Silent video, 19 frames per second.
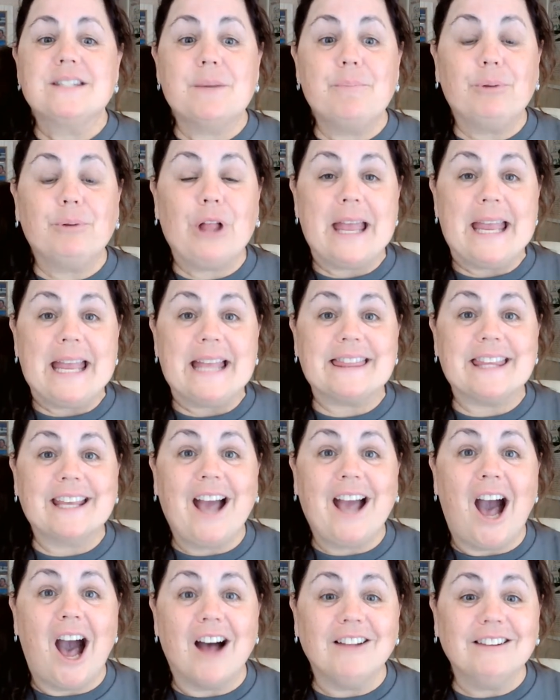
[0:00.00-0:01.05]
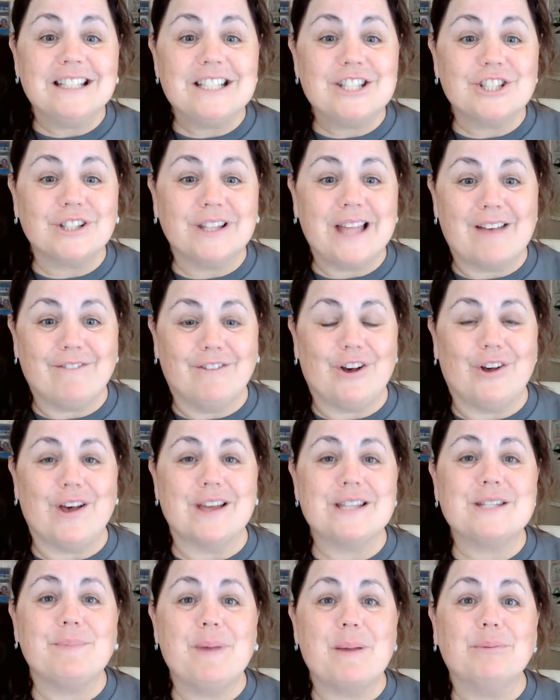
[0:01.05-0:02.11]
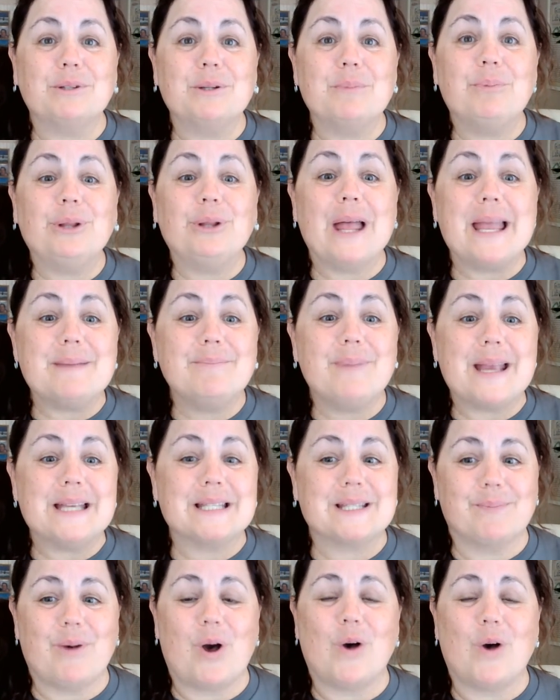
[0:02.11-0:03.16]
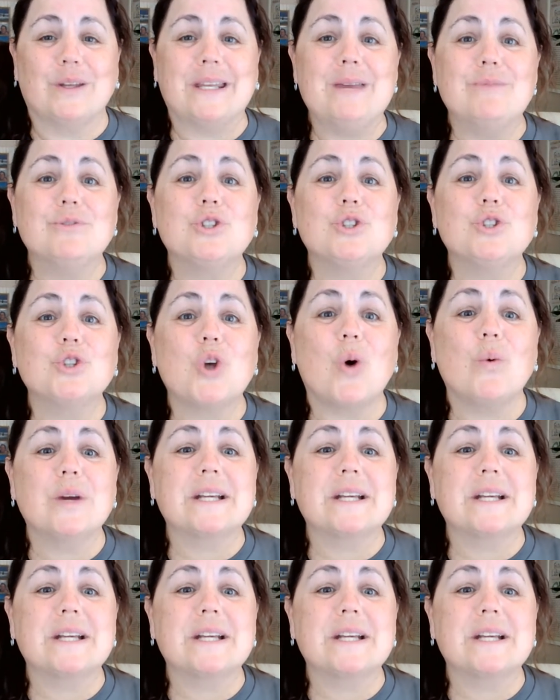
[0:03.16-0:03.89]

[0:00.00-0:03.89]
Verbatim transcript: play at the college level and to be able to play baseball. And he was so